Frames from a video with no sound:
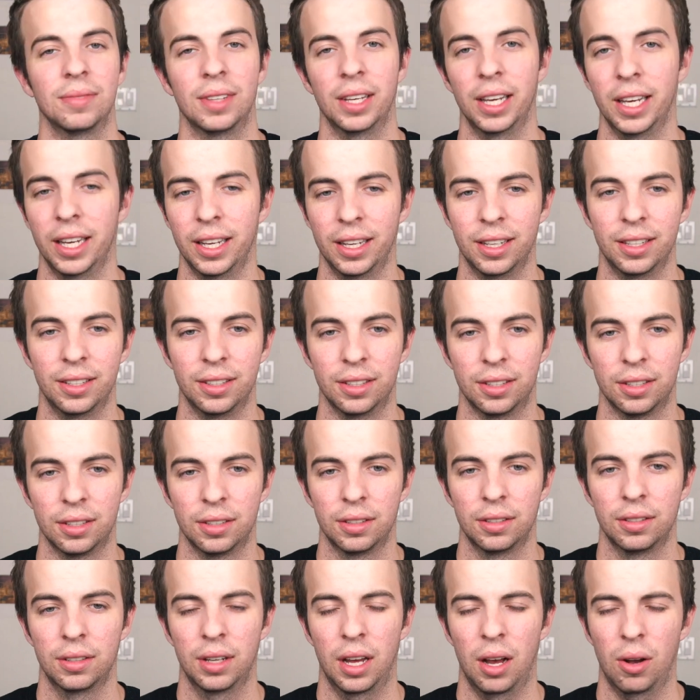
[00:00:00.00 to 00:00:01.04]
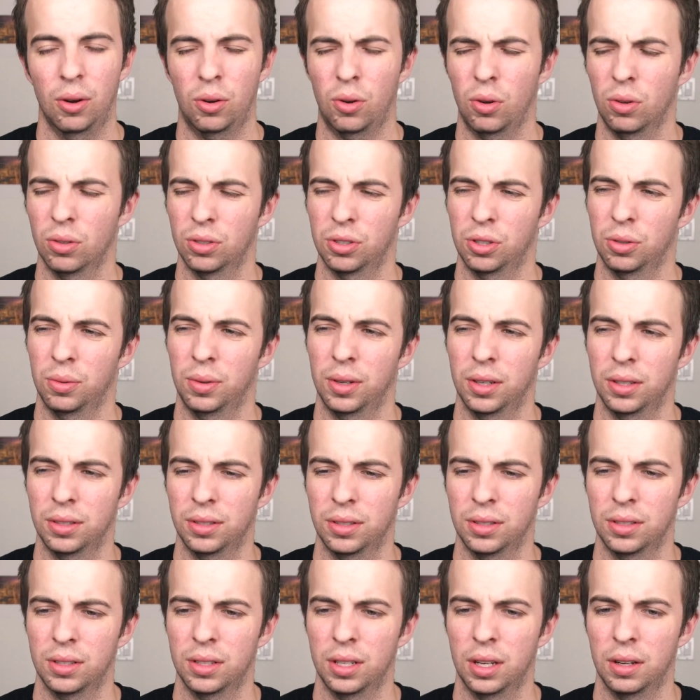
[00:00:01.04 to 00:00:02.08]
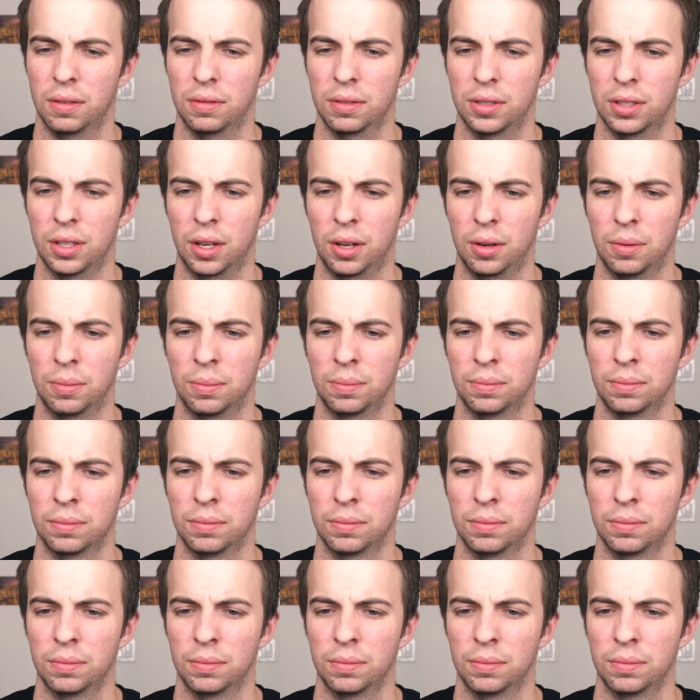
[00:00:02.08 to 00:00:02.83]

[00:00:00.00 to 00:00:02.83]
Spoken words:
and how culture was and stuff. So